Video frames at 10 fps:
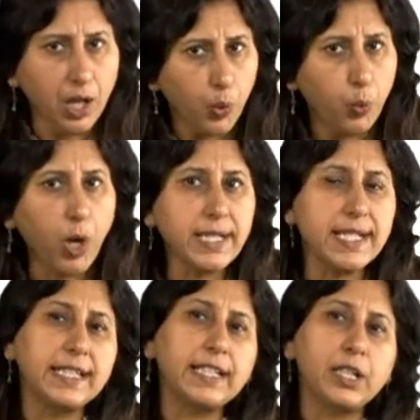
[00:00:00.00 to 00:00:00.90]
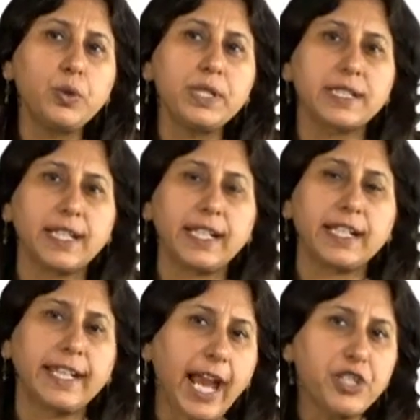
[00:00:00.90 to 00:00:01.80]
What is included in a
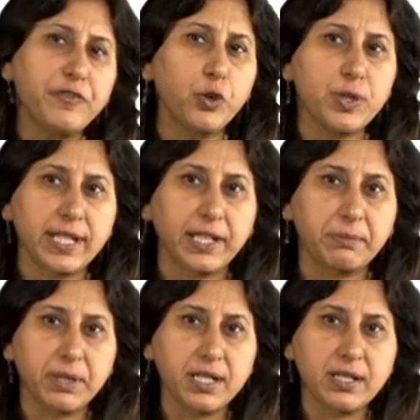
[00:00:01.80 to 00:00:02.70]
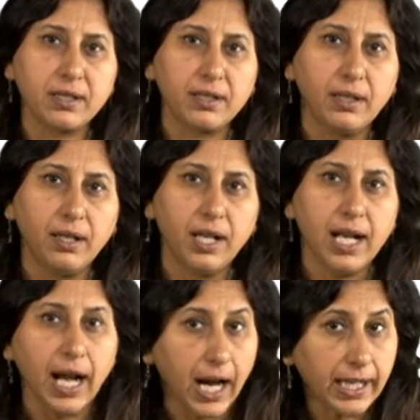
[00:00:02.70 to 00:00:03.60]
cash flow statement?
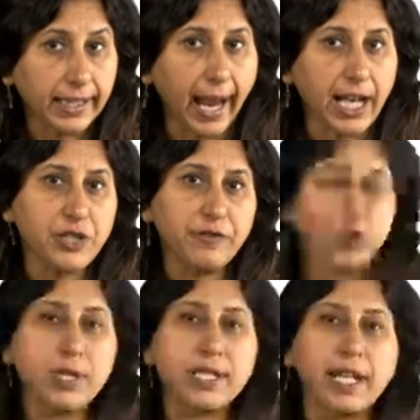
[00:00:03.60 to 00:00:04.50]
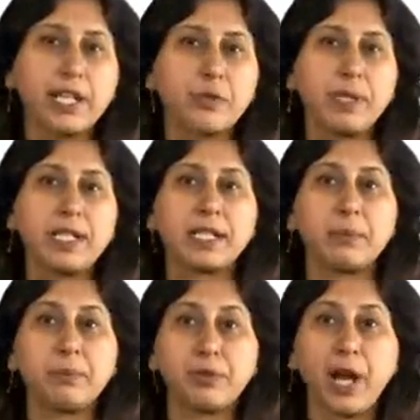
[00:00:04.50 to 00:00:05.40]
A cash flow statement
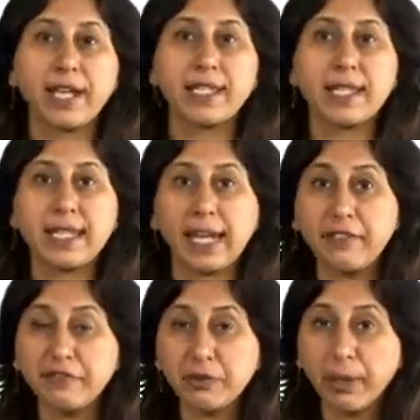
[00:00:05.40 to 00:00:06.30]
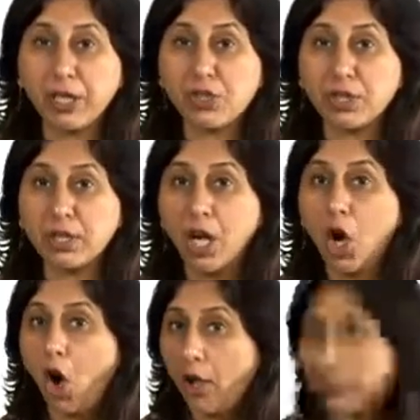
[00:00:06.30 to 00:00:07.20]
comprises information
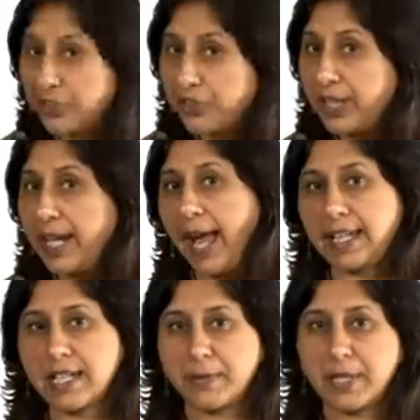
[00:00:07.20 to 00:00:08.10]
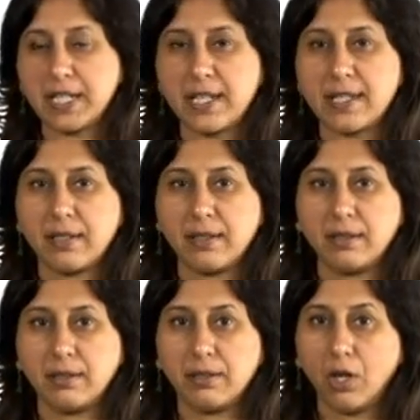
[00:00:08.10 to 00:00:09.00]
on three activities.
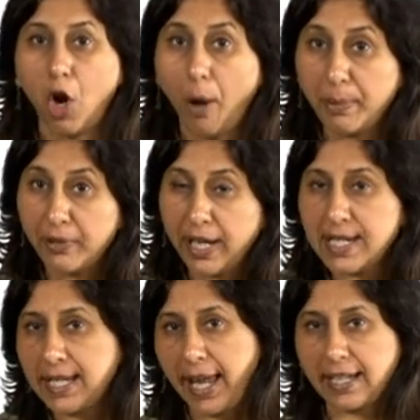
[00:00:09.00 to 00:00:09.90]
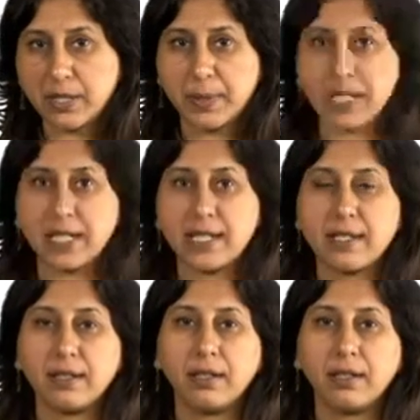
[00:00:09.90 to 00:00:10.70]
Operating activities.